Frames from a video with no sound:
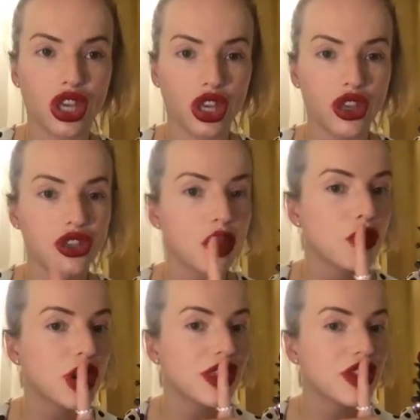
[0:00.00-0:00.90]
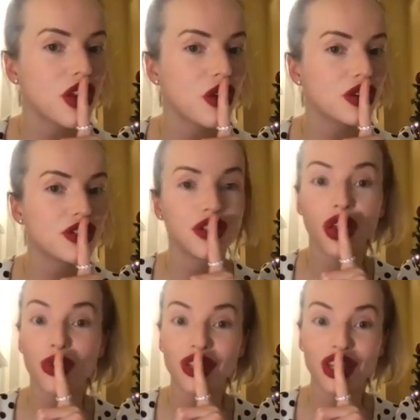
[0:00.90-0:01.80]
So bring the note
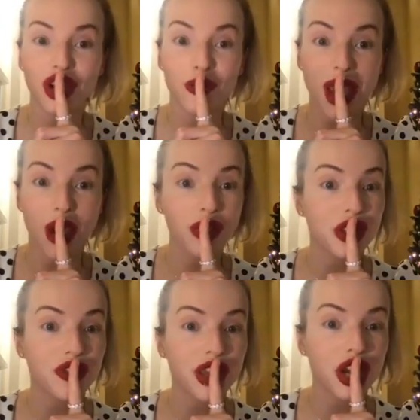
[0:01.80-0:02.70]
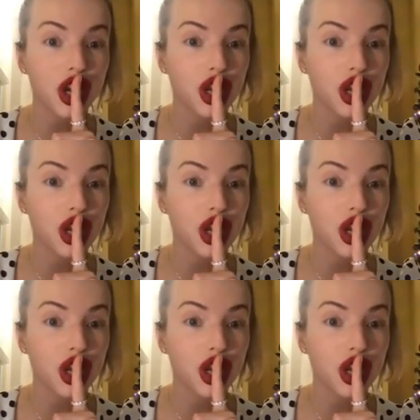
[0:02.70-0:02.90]
close to your mouth, your finger.